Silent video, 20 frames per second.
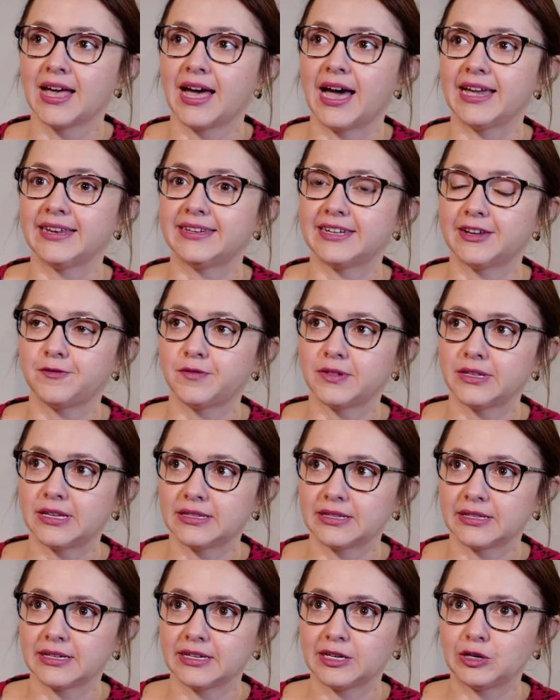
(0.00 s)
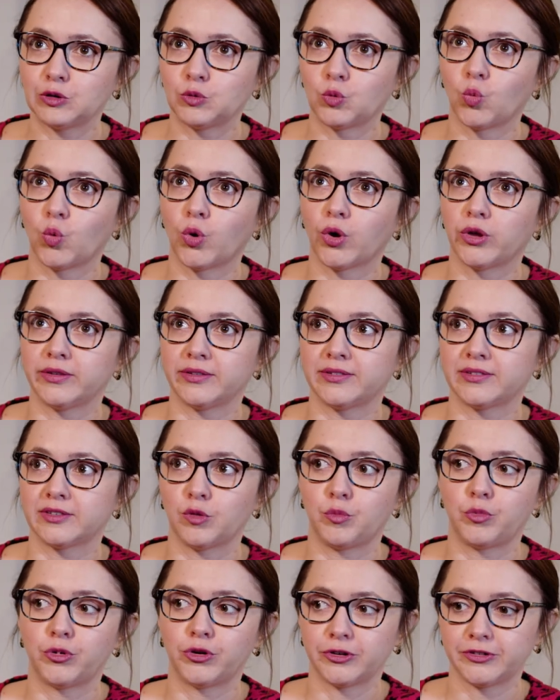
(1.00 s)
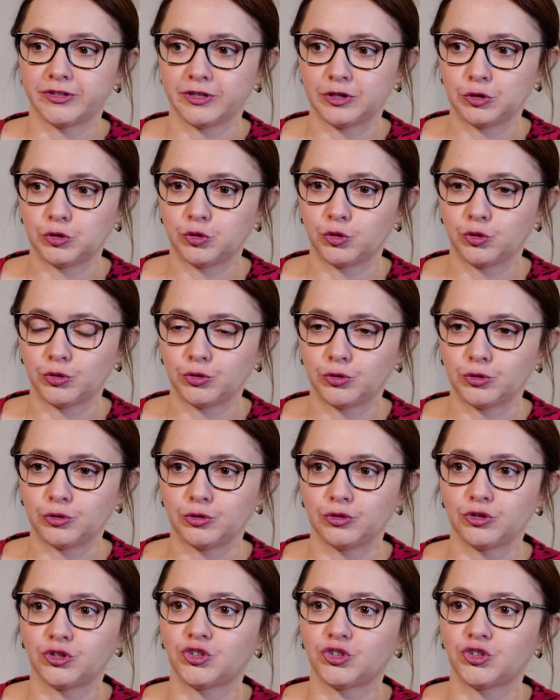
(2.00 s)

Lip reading: I definitely was a person who